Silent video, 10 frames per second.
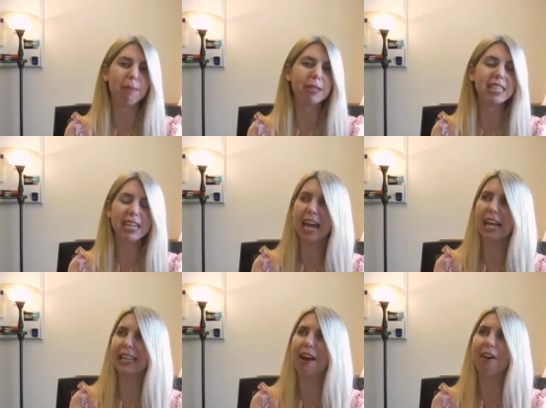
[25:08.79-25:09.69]
maybe
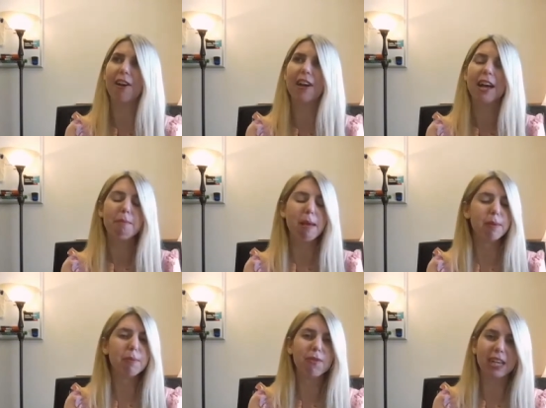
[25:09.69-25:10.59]
staying there,
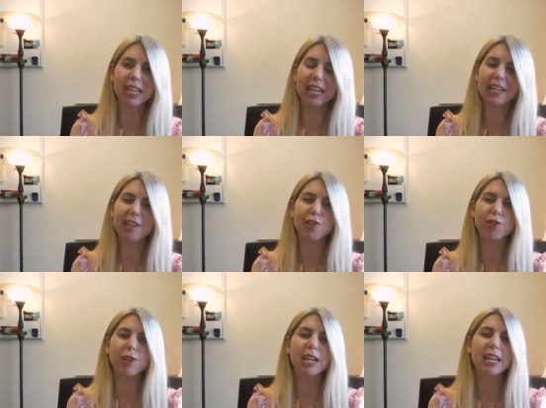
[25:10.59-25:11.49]
maybe moving into
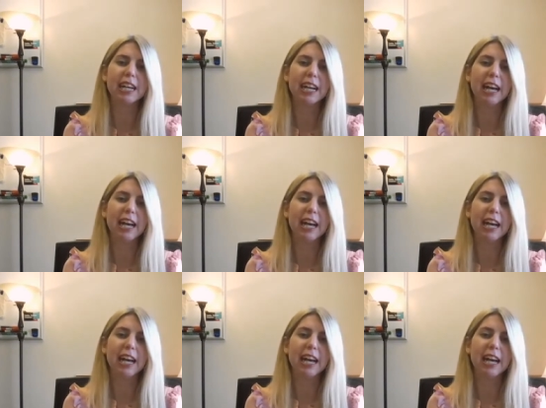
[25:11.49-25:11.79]
industry,